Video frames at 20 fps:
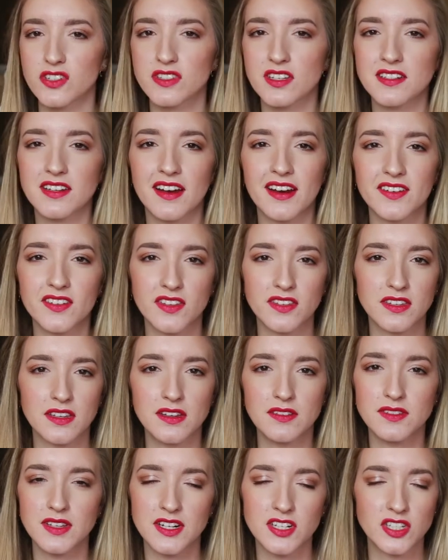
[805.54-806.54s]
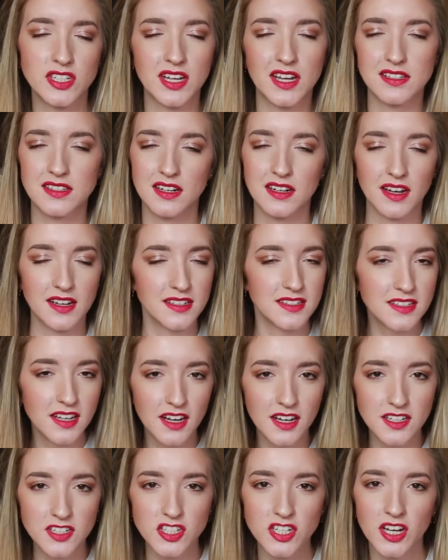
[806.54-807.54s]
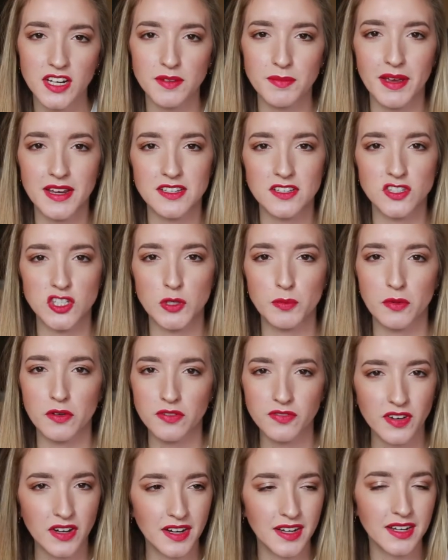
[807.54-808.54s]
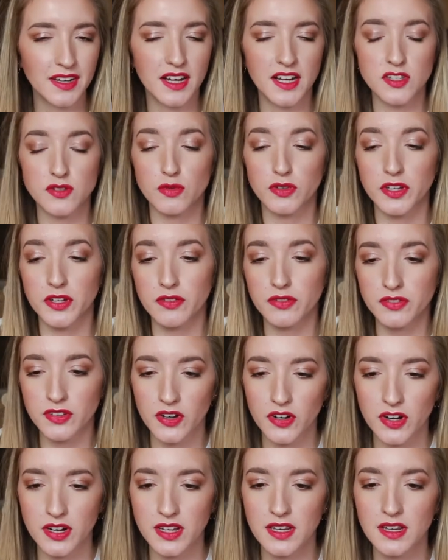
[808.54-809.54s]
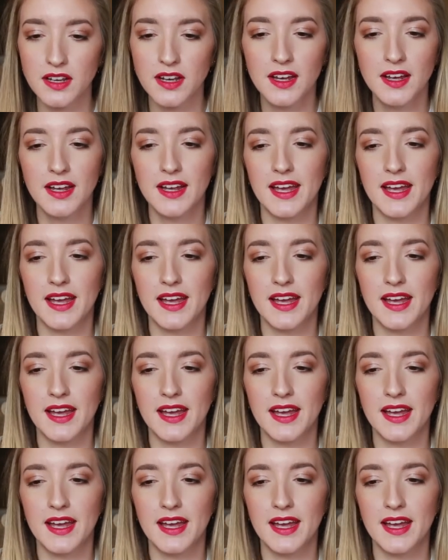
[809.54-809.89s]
just the tie on the sleeves, I just think it's a nice touch. It makes it super fun. It's really flirty.